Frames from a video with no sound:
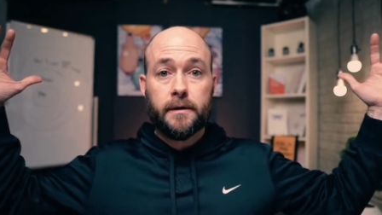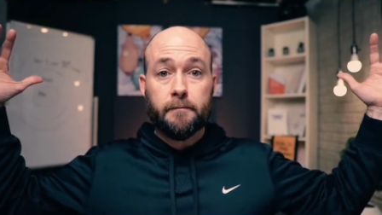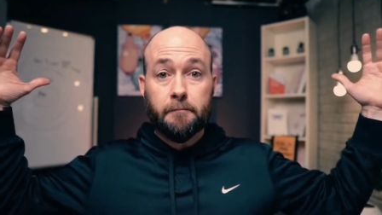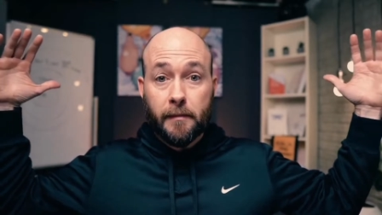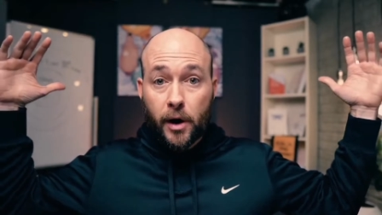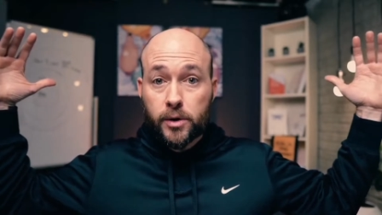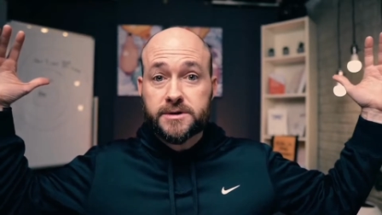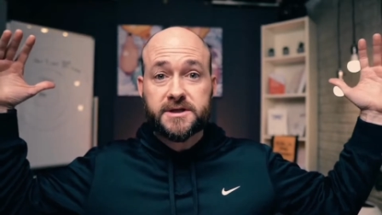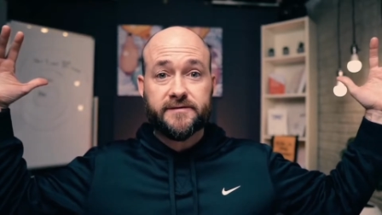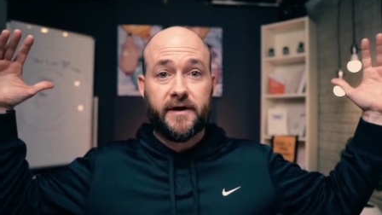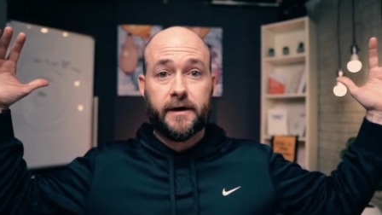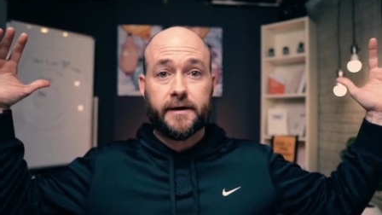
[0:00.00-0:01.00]
most
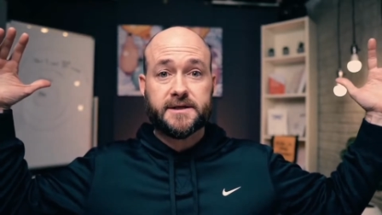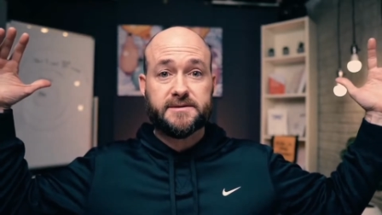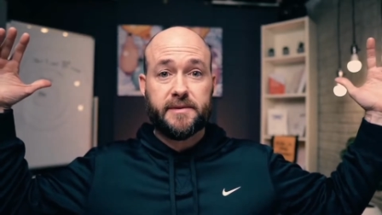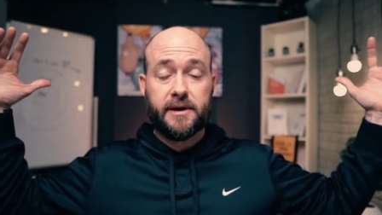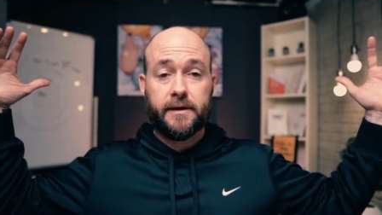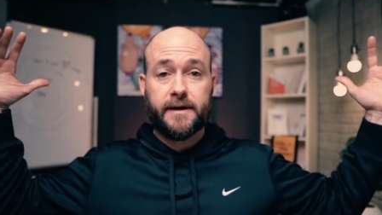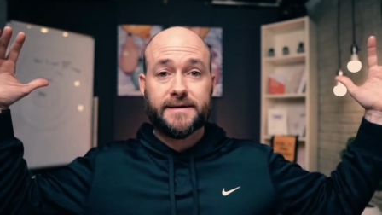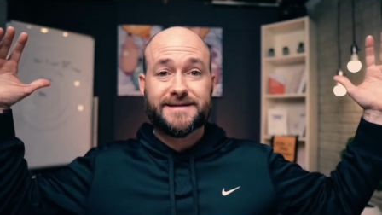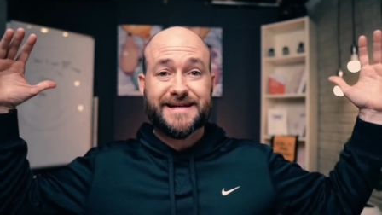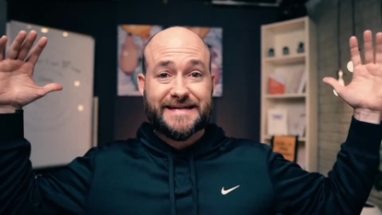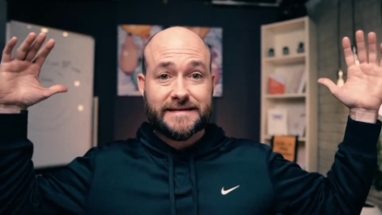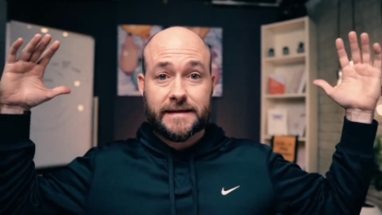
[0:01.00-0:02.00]
of our experience
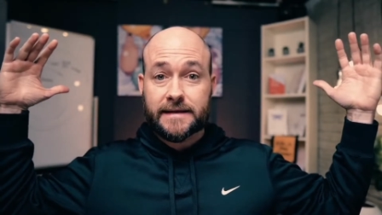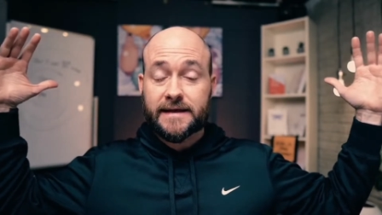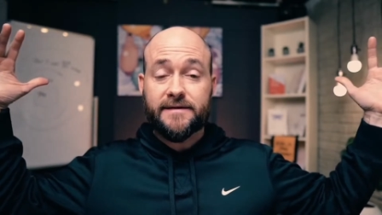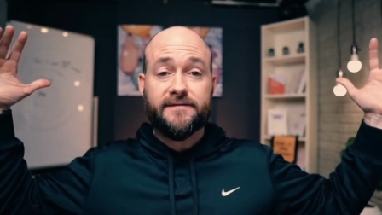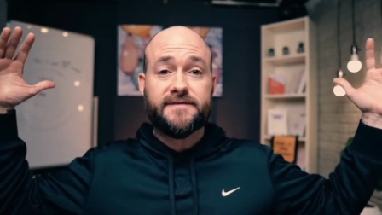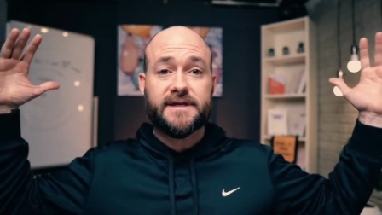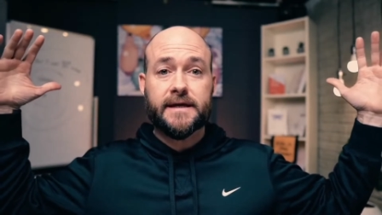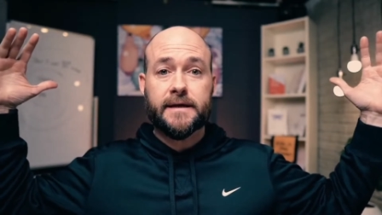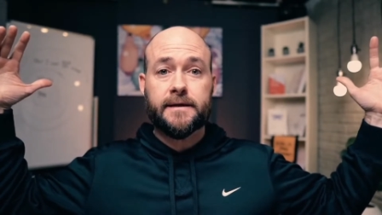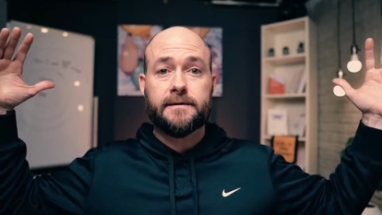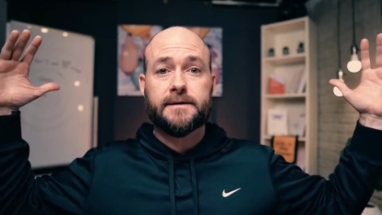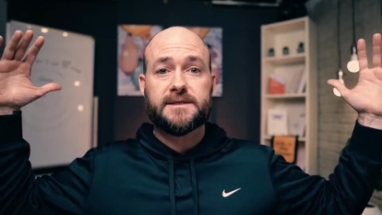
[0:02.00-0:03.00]
is lived
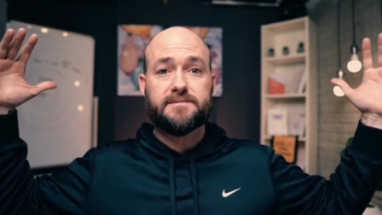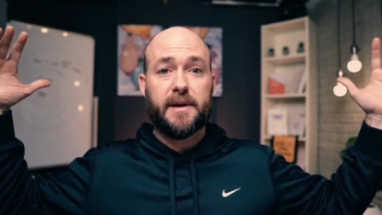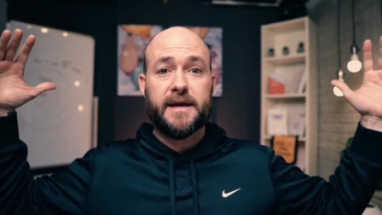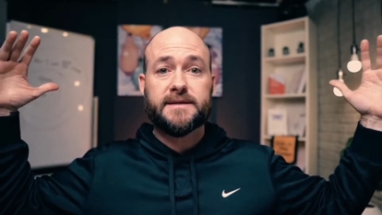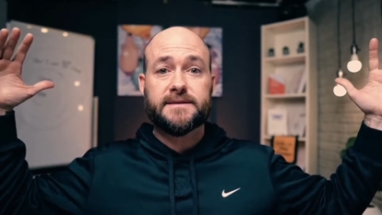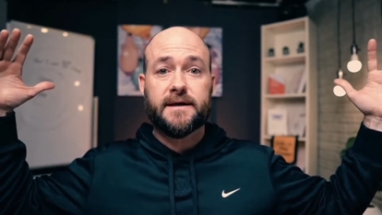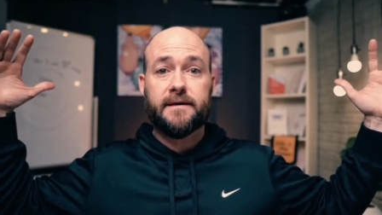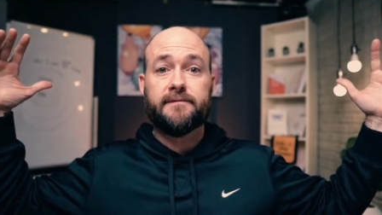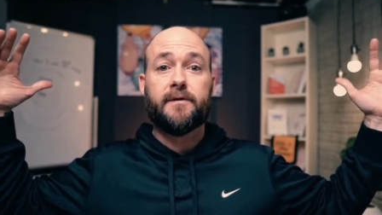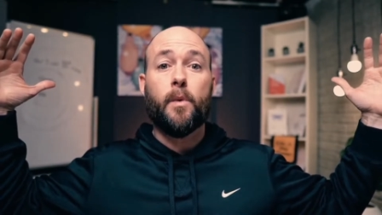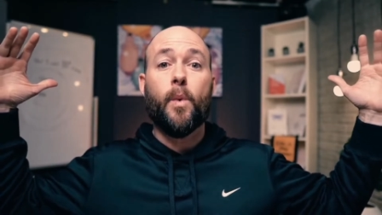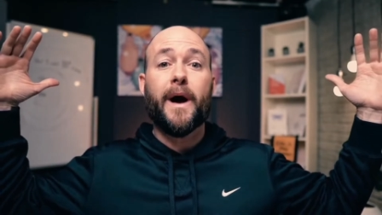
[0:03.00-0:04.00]
in the space of
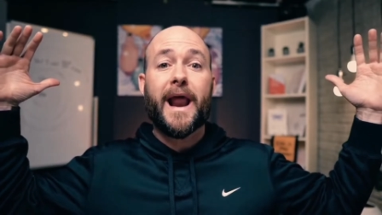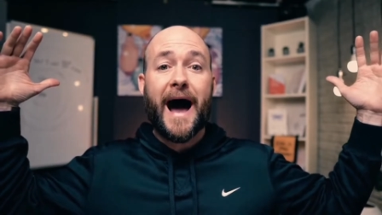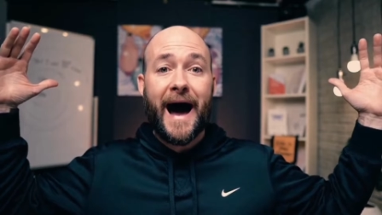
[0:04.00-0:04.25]
what